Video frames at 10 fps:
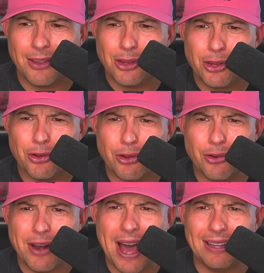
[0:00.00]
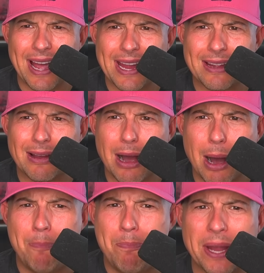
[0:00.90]
you're not like a
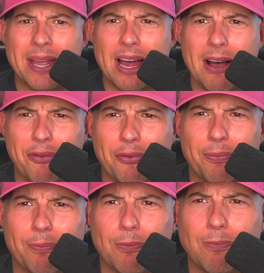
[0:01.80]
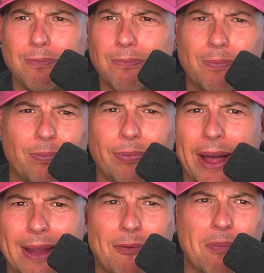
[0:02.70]
big enough
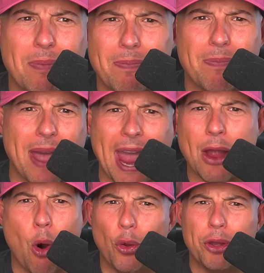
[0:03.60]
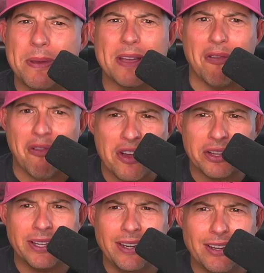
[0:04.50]
like a-hole to be a
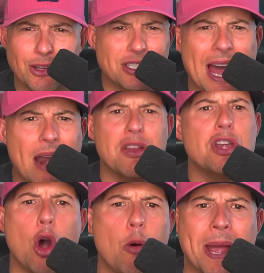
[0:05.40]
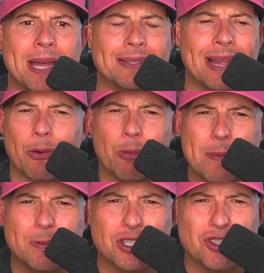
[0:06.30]
villain. You're just kind of in no man's land where
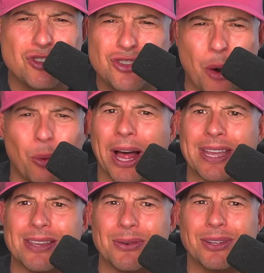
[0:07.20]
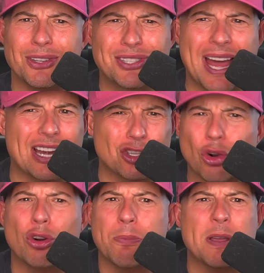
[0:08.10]
people just don't like you. You just kind of
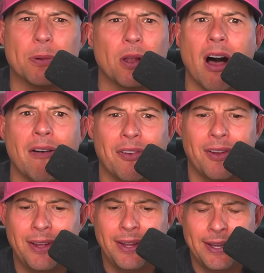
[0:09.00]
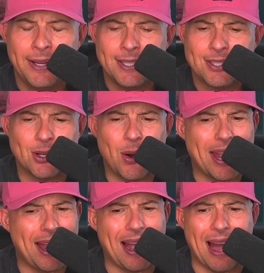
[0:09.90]
turn people off. So
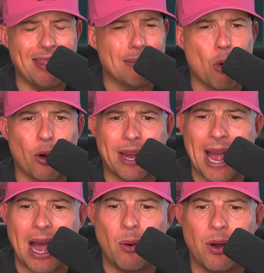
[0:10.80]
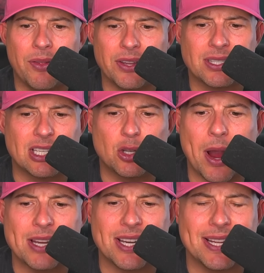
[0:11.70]
I think Morikawa, the
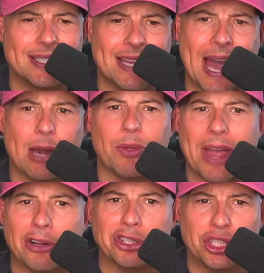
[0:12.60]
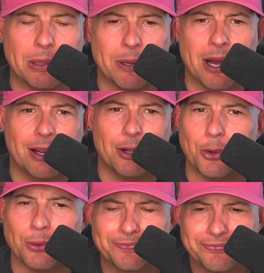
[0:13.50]
situation he just had with Alan Shipnuck, who